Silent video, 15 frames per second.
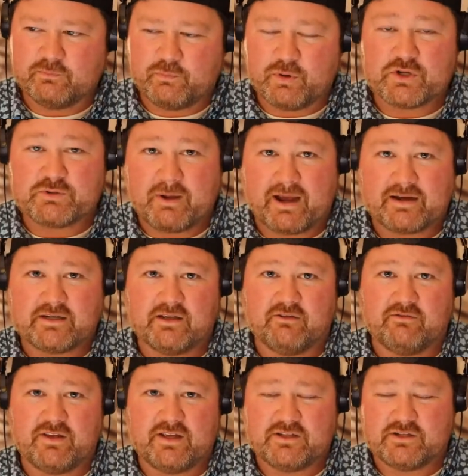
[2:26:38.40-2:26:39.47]

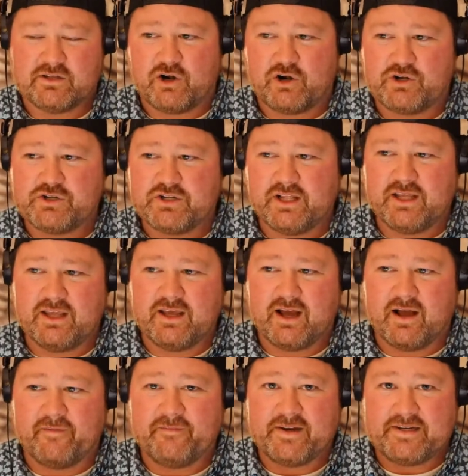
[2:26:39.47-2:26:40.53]
perspective is largely
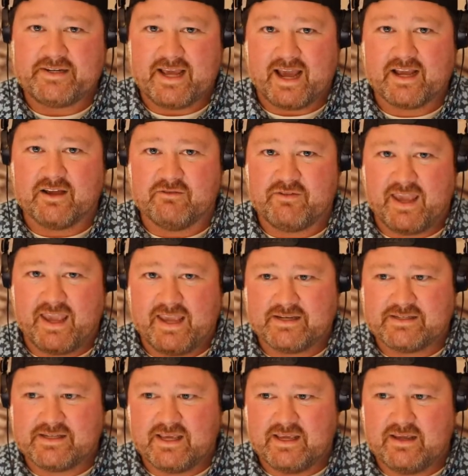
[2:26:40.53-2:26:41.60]
on the deck of
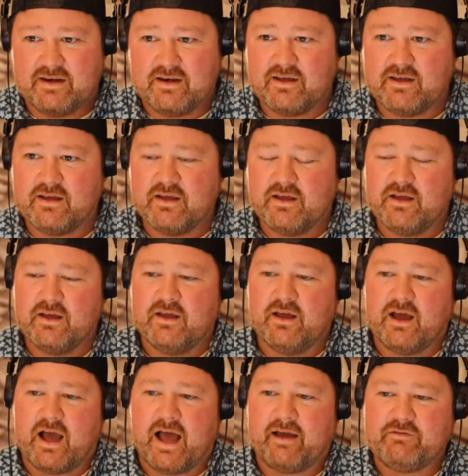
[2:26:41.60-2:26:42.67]
18.
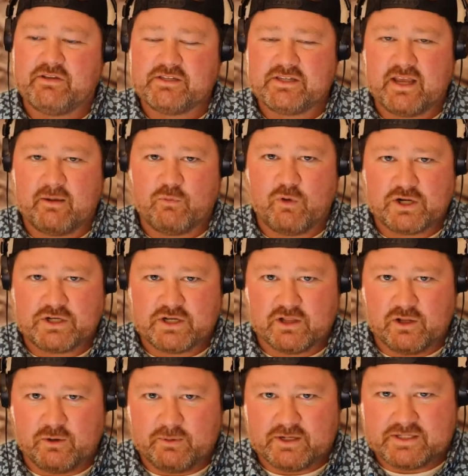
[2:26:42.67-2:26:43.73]
Obviously, I'm watching
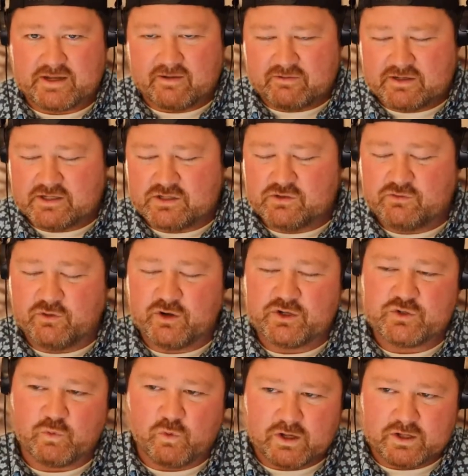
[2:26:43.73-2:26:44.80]
a little bit of 17's
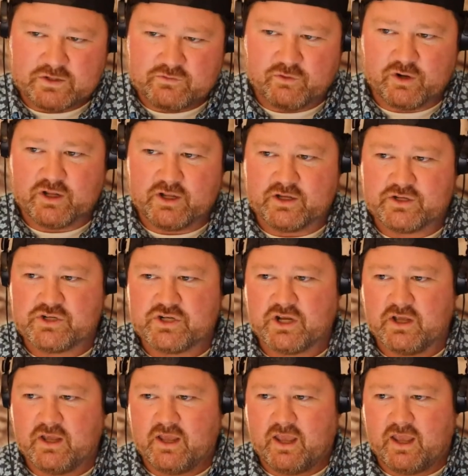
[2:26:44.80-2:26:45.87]
footage, 1's footage,
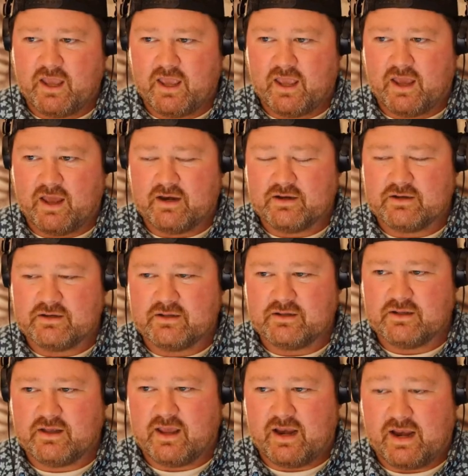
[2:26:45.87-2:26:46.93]
and
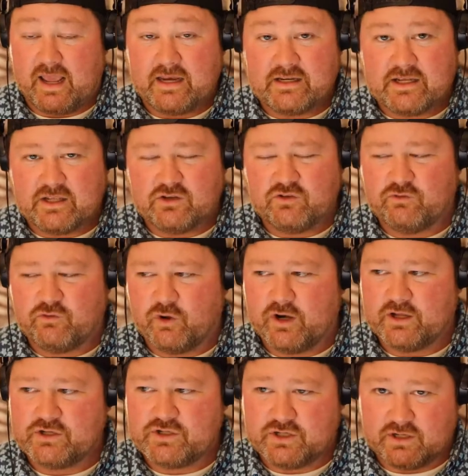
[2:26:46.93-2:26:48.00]
18's
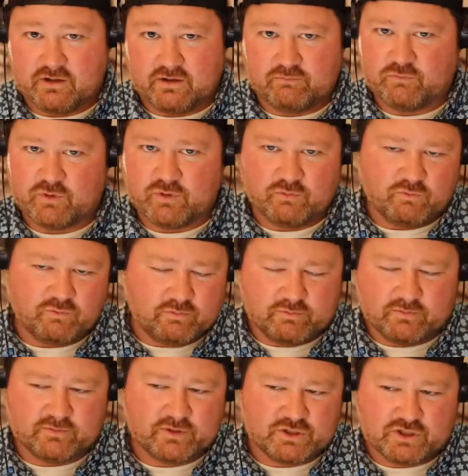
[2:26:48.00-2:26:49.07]
footage, or
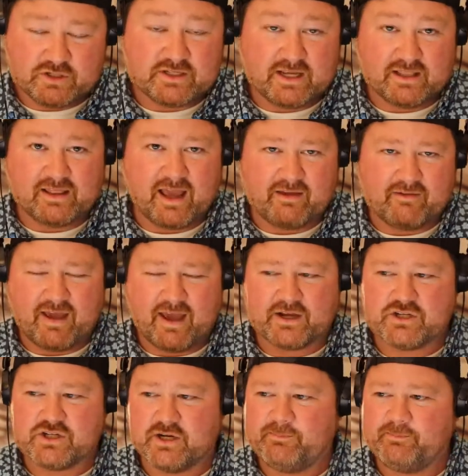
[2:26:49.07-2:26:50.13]
I should say live
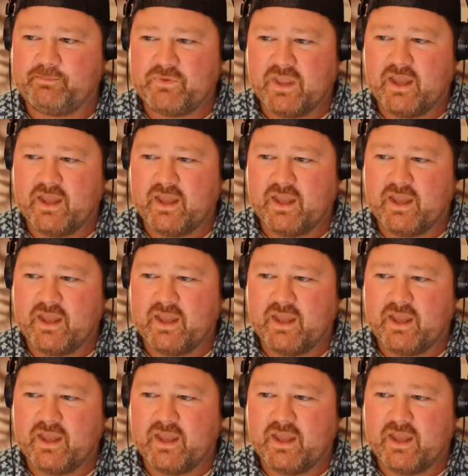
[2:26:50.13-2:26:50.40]
action.